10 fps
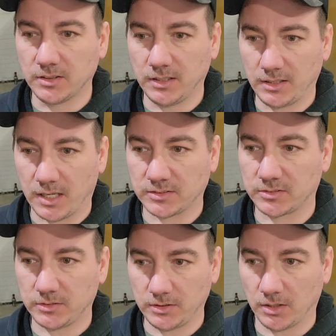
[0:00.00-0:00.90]
it
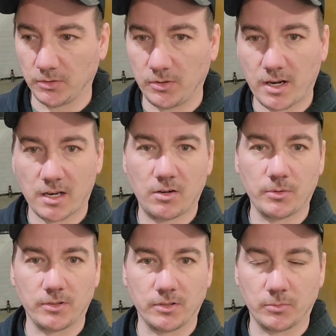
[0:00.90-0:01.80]
has, you know, you got to know
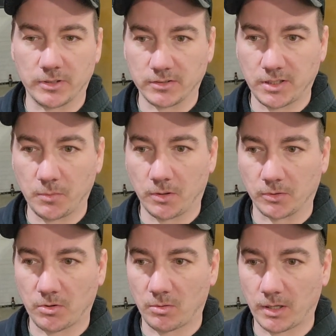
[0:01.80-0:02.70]
what you're doing when you're TIG
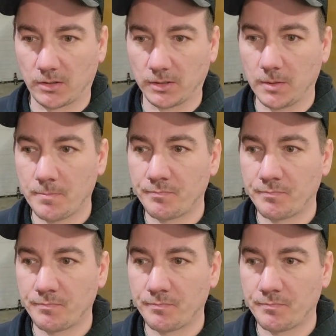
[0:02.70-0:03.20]
welding chrome chromoly,